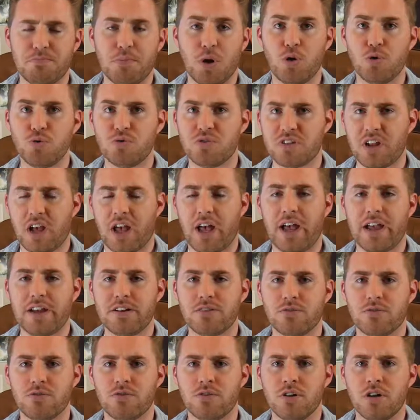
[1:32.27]

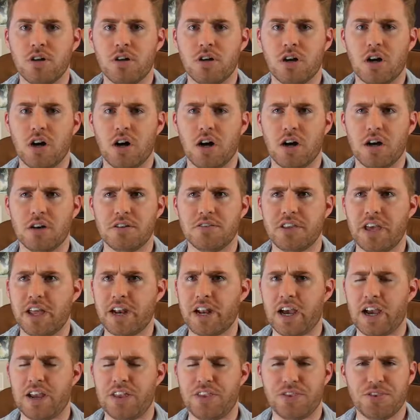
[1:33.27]
post-Idol than
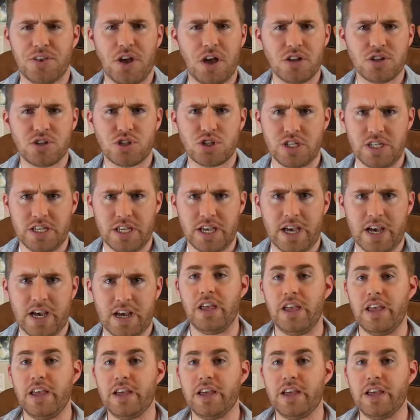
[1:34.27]
I thought she had.